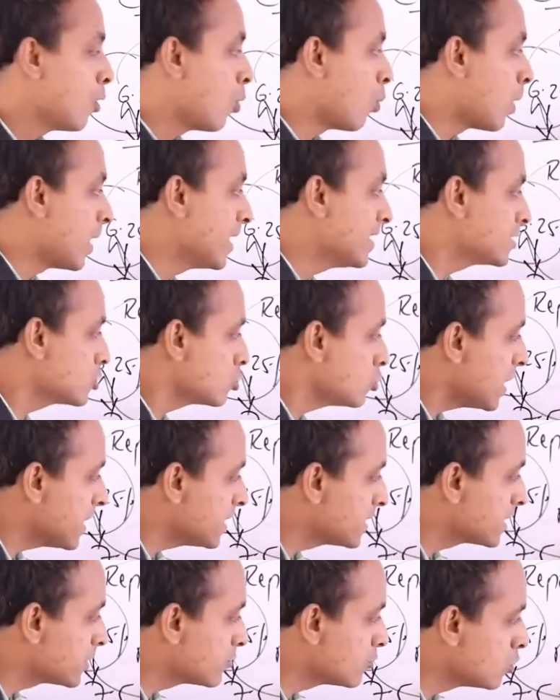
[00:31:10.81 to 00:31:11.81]
Why should
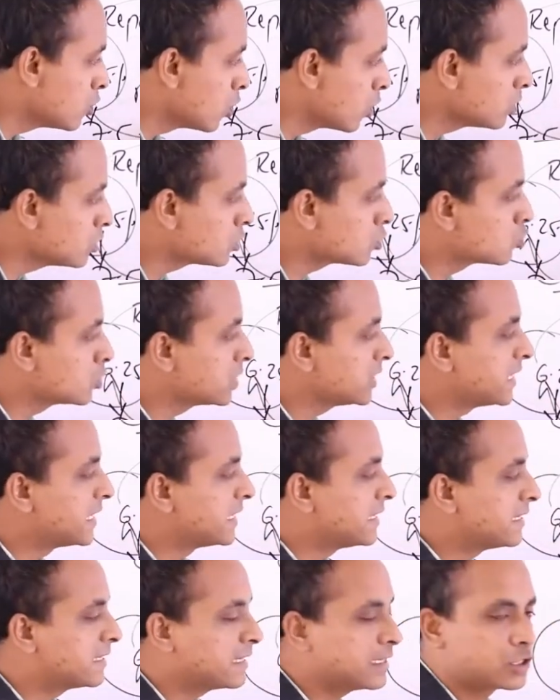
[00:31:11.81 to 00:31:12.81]
I give loan to the
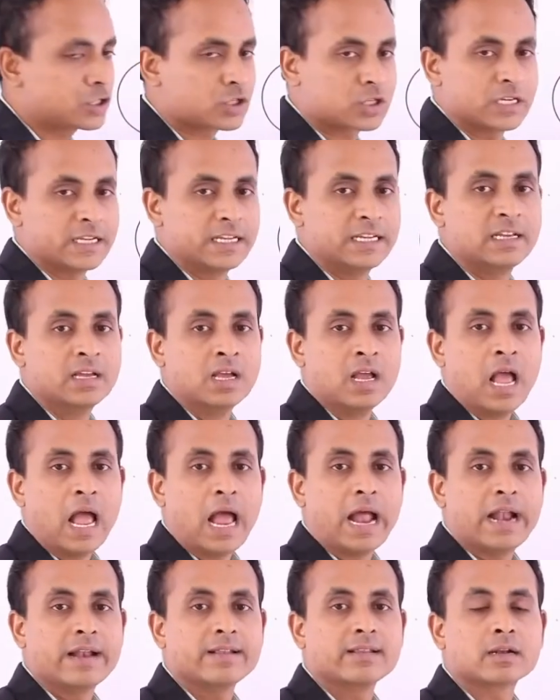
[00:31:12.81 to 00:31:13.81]
industry,
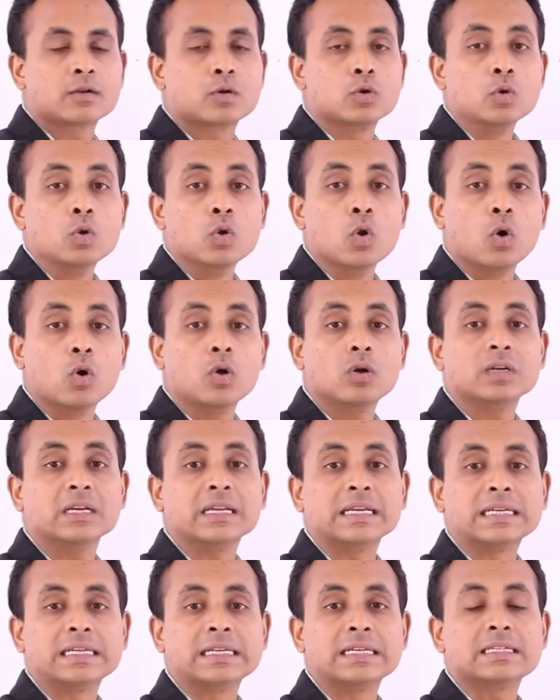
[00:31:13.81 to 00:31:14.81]
and that
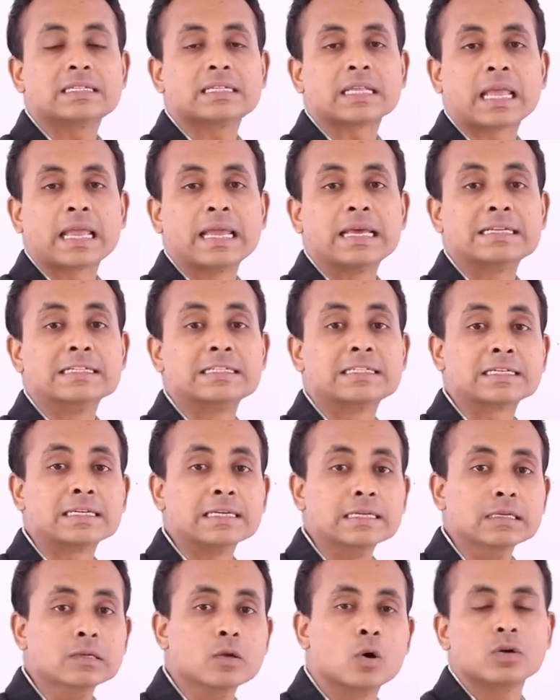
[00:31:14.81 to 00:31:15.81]
loan is a
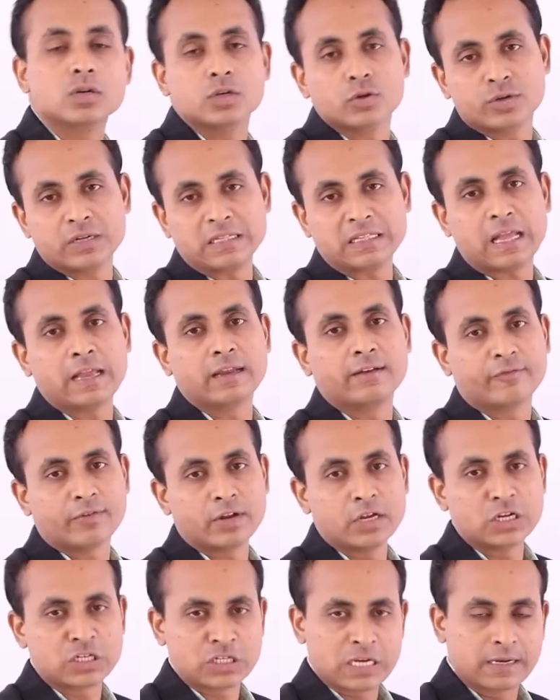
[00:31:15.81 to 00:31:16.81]
risky loan during the
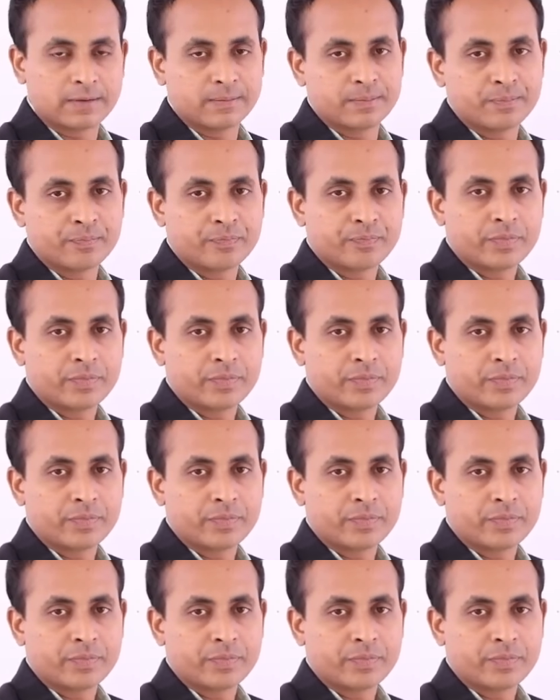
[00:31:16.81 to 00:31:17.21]
inflation?